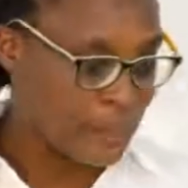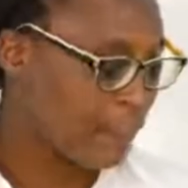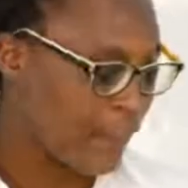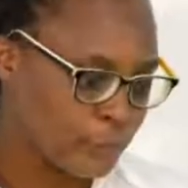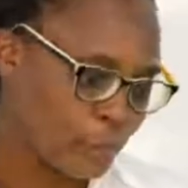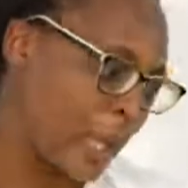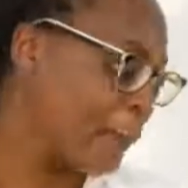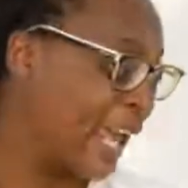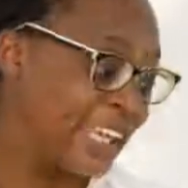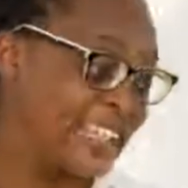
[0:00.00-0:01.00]
And eventually, I
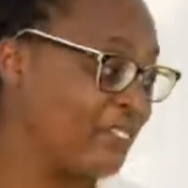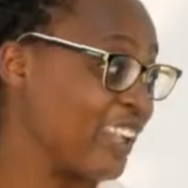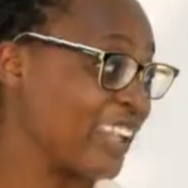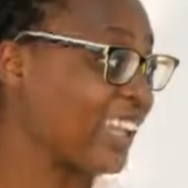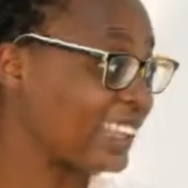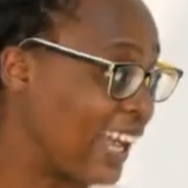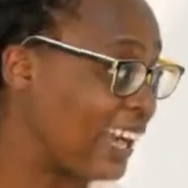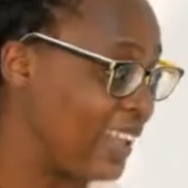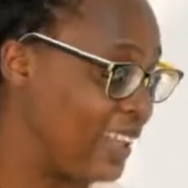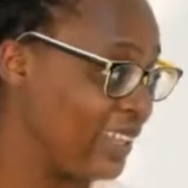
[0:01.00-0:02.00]
mean, I didn't even get
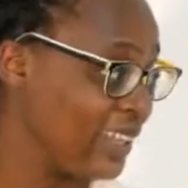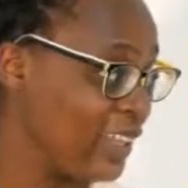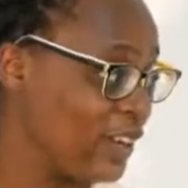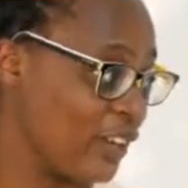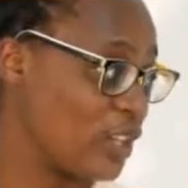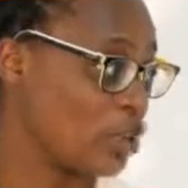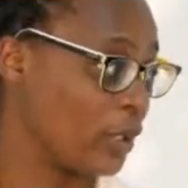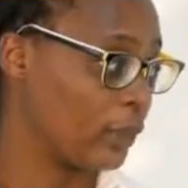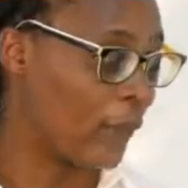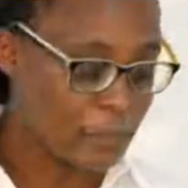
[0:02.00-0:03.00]
that A
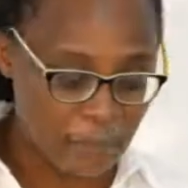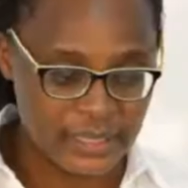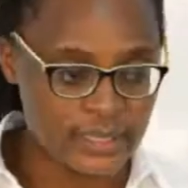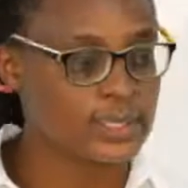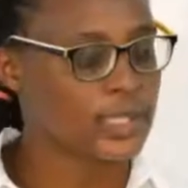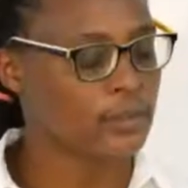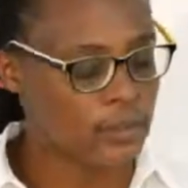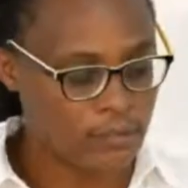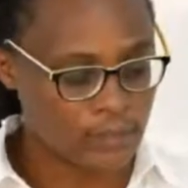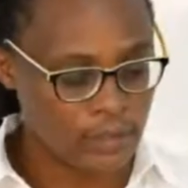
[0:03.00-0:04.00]
eventually, right? But
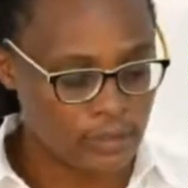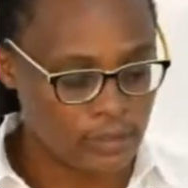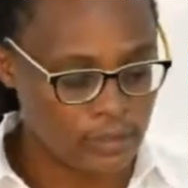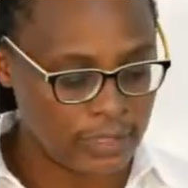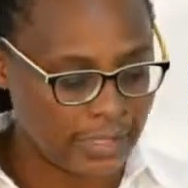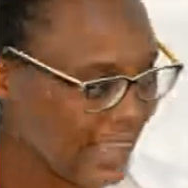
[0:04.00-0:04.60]
the